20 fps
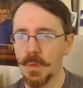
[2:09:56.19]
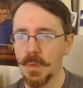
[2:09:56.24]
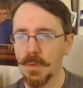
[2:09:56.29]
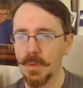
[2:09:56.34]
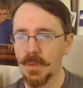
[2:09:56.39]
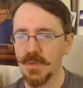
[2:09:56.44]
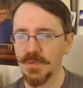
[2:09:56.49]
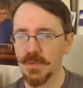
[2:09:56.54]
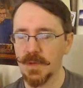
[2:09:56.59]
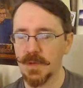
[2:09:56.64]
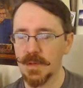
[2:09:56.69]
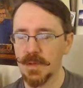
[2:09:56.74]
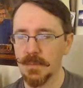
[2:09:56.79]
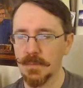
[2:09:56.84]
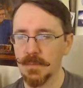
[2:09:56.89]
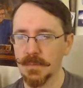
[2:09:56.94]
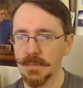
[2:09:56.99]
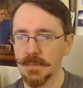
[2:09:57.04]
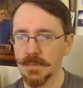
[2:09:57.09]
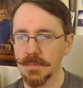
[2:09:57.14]
What is
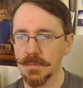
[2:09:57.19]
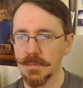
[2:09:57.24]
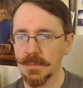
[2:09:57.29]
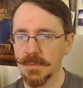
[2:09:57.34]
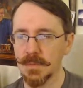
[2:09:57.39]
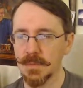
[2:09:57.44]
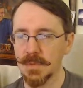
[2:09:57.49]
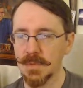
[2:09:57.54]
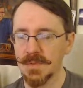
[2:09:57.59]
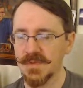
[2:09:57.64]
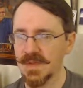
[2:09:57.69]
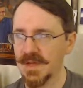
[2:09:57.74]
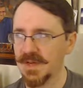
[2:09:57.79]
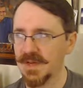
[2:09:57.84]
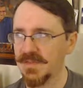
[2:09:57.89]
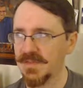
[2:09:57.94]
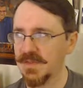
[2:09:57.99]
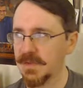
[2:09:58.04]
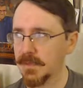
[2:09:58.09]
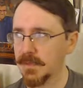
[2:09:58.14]
wrong? I feel like
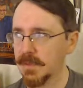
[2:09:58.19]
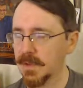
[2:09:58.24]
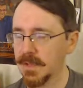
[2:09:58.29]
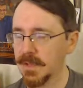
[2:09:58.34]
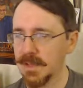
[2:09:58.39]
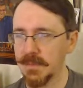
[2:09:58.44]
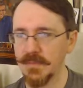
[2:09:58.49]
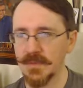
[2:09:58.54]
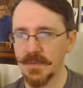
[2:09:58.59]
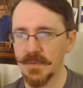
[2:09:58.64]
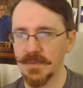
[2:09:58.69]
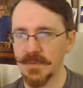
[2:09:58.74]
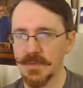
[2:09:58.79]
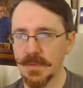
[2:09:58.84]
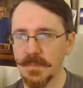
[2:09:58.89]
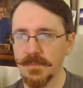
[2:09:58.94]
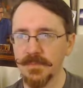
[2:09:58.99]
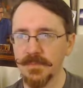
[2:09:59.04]
I said the wrong name first.